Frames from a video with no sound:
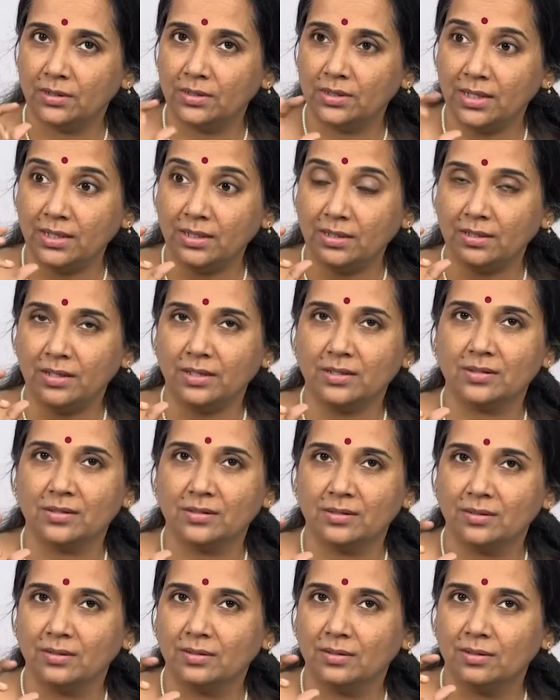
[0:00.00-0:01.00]
tight knit
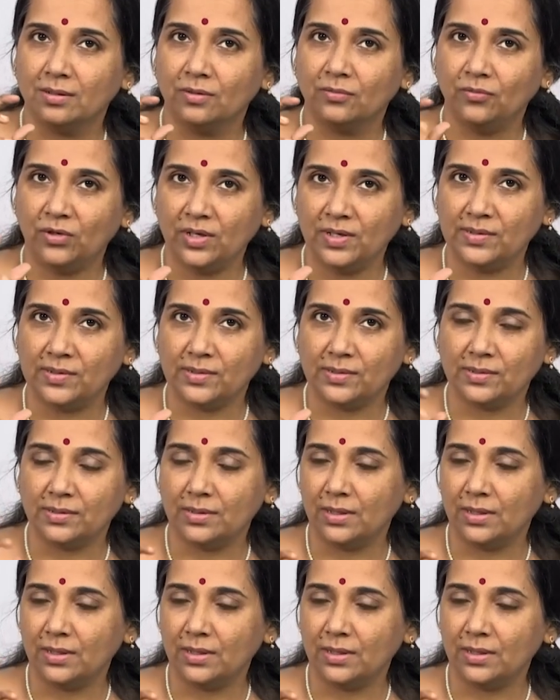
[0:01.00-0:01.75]
phrases.